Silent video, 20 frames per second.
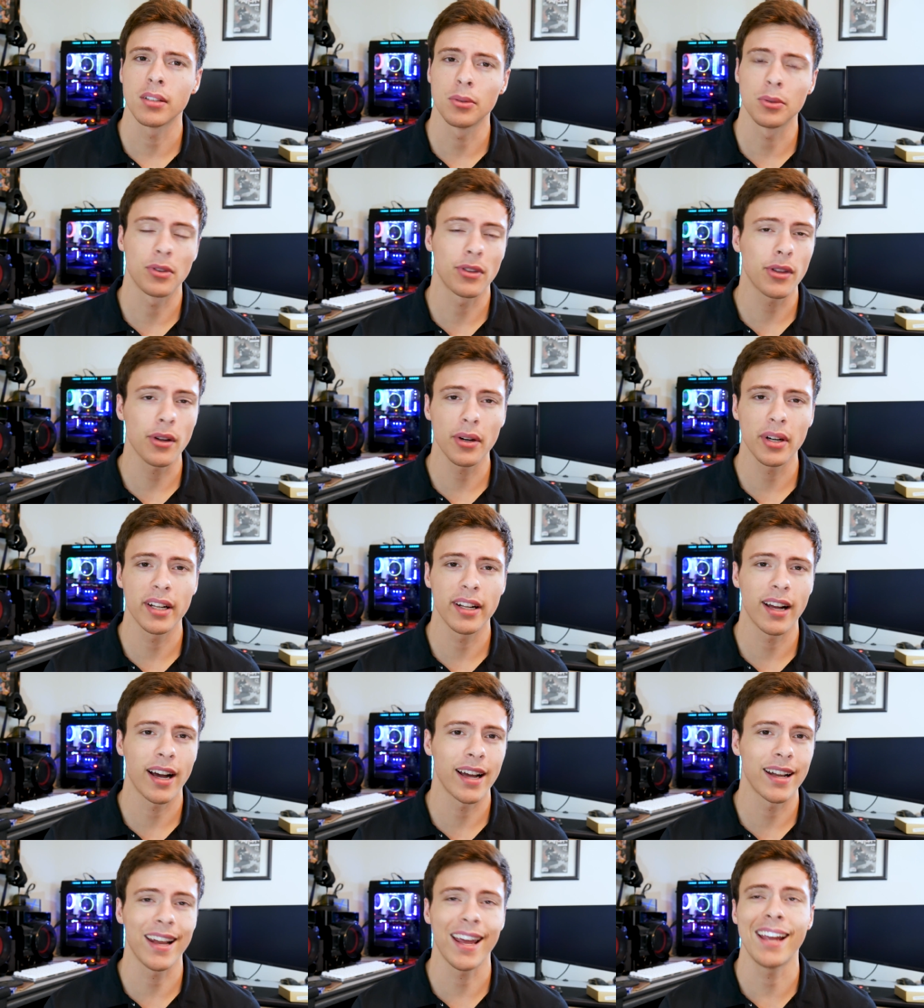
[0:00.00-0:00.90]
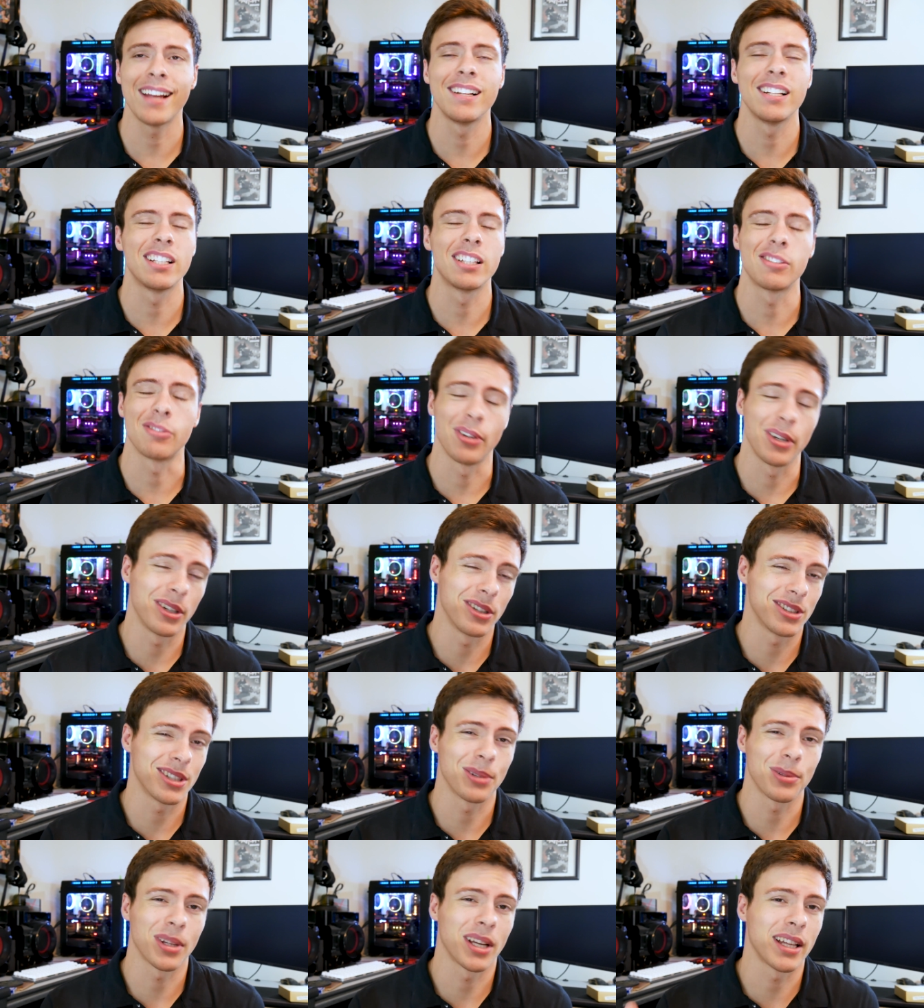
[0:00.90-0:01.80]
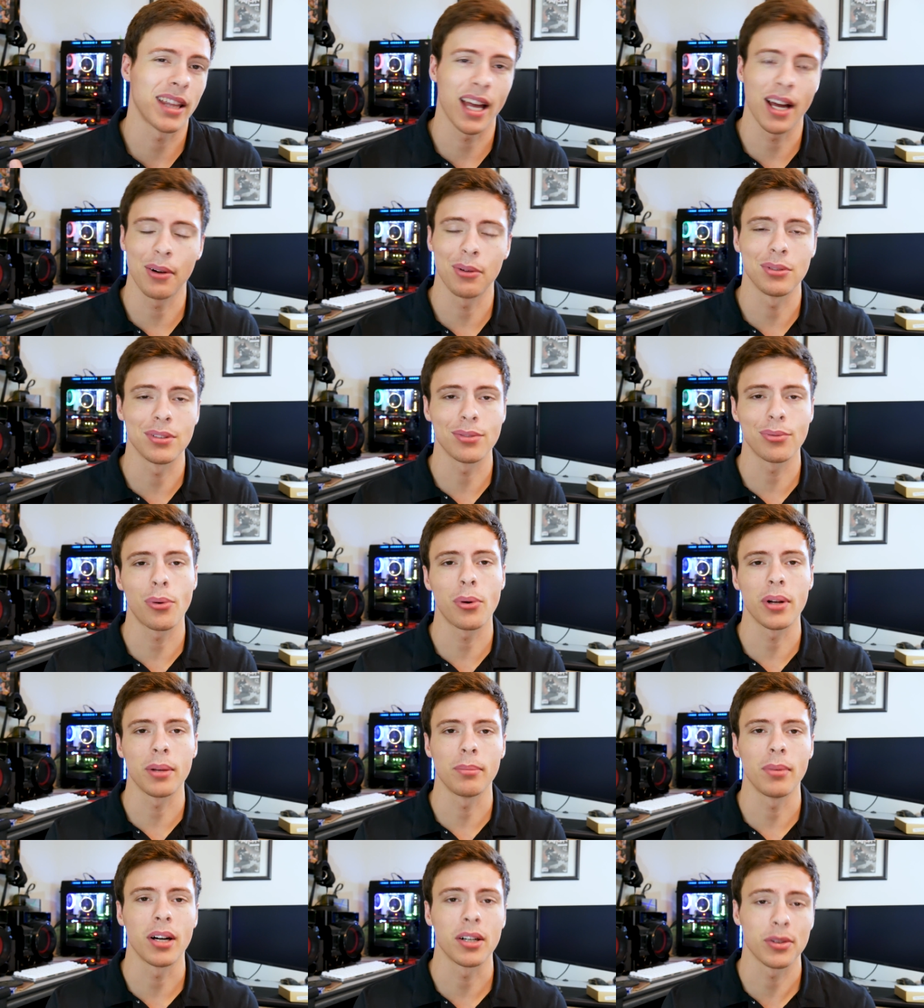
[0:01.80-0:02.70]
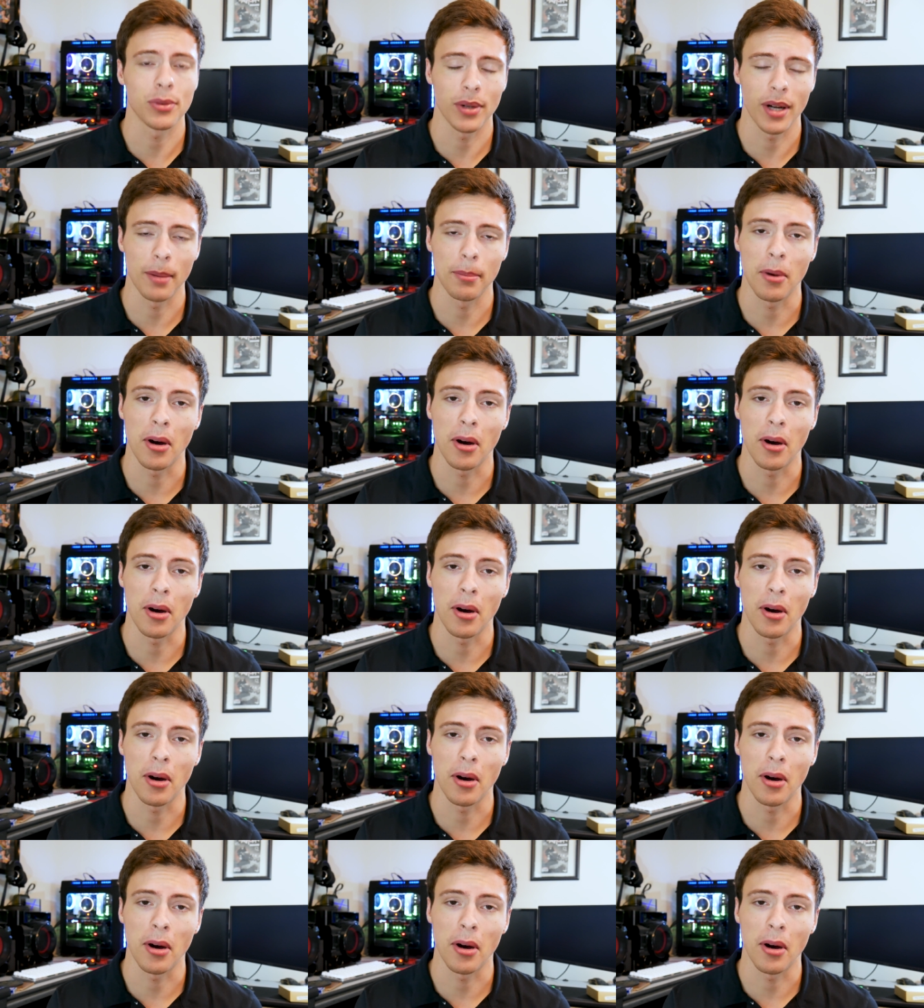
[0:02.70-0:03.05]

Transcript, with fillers: It was thirty-nine eighty-three or something like that. It was forty bucks when I